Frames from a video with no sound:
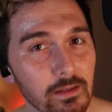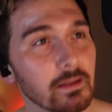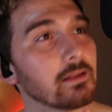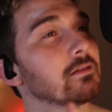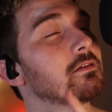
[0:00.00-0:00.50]

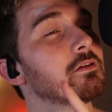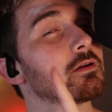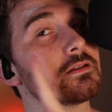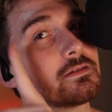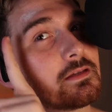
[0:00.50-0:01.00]
and you
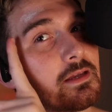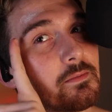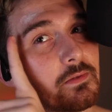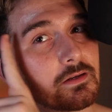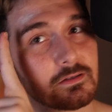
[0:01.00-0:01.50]
can see I'm
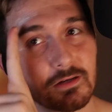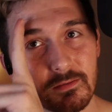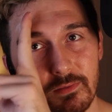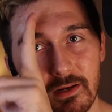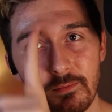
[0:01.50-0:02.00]
going to start
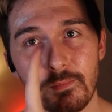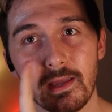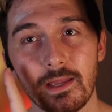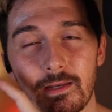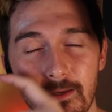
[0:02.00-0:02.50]
putting
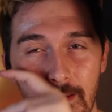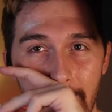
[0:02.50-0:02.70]
paint.